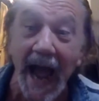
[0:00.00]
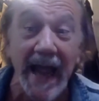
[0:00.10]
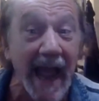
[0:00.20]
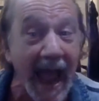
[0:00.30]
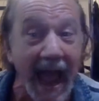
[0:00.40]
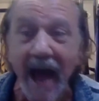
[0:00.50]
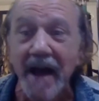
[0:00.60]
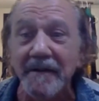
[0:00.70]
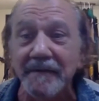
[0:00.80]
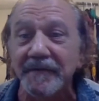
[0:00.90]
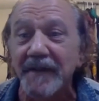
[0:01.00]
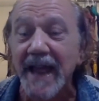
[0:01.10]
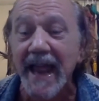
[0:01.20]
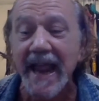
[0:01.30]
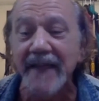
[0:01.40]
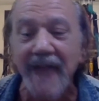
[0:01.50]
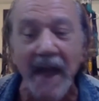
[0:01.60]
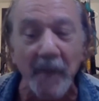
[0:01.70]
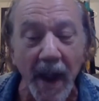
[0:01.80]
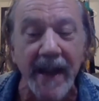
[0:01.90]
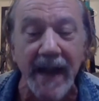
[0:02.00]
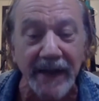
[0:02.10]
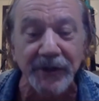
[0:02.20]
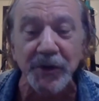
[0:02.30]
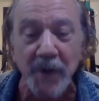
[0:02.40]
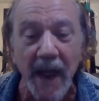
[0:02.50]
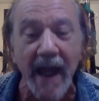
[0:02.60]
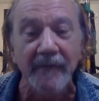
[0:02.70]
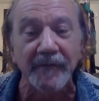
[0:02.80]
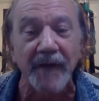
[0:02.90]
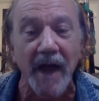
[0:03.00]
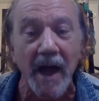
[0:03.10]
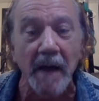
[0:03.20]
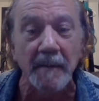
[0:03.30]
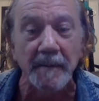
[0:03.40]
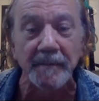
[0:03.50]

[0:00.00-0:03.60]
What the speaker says: have, in that way, I do have a